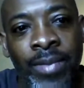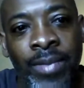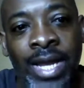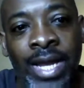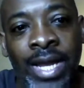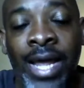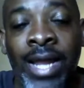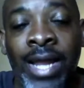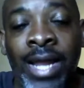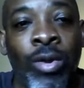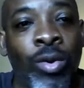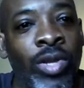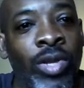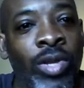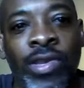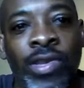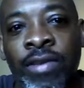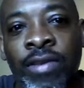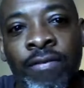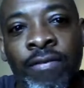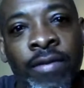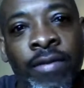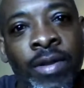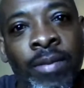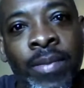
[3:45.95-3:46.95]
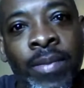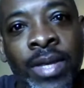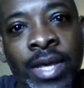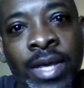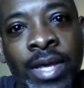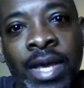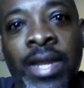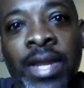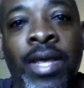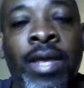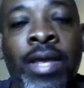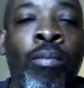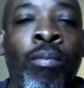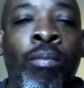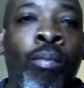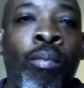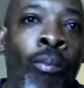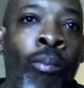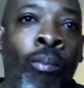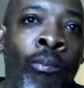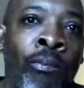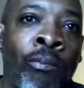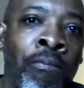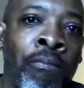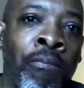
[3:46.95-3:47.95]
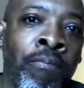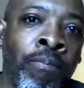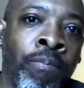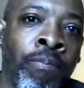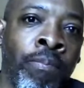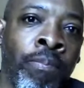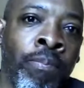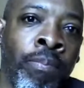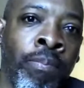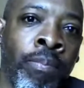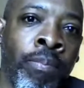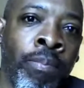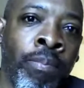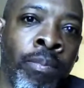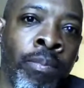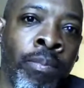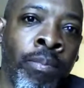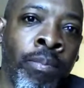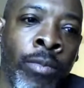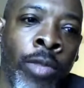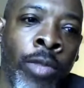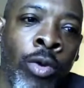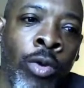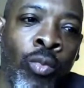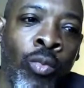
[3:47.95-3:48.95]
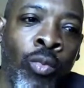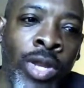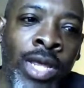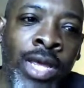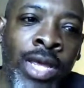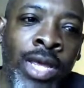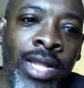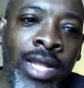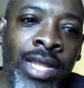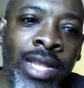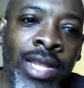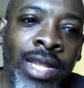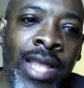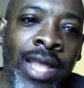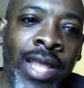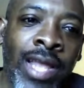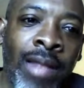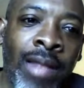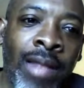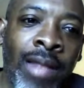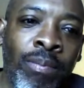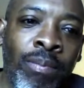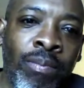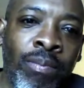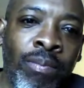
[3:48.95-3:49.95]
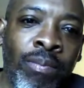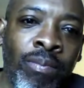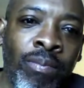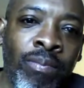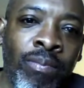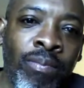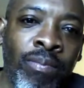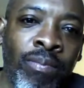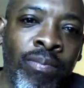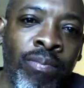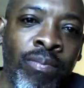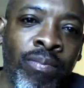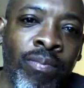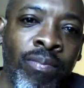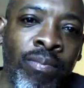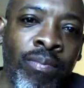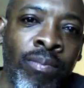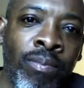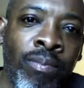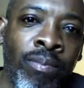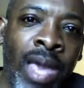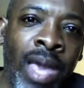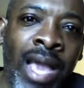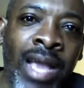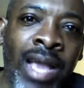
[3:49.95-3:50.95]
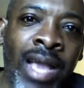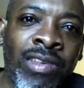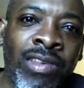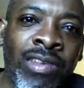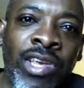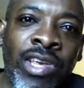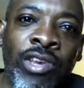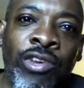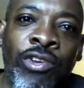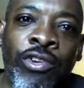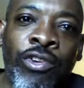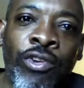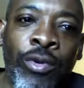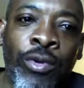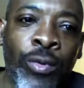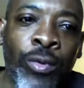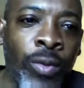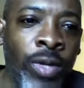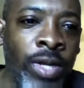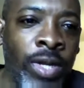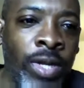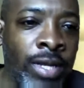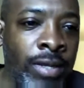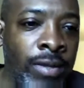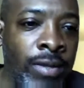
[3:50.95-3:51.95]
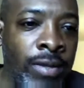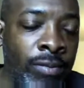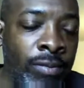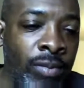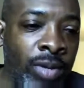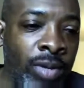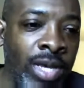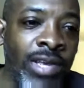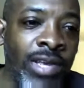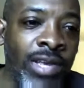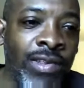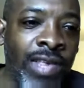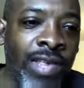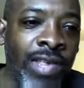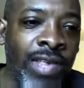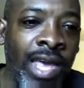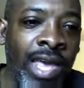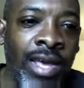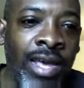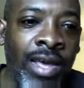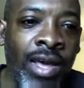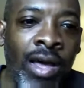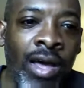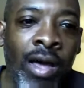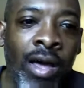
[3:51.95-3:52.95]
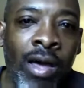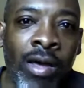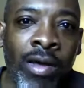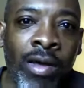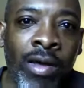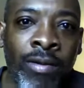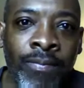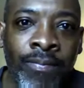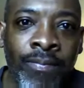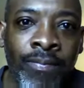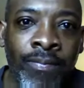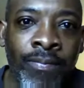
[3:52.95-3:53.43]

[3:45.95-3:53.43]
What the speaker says: And I noticed this from the beginning when he did that magazine shoot where he's King Kong